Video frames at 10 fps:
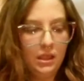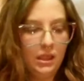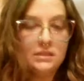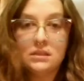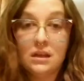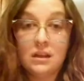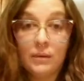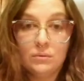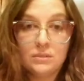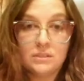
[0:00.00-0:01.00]
let's talk
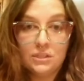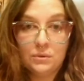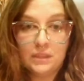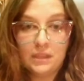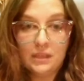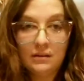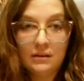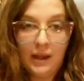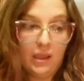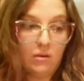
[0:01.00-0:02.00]
about what to do with it
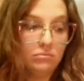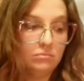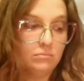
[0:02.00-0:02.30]
now.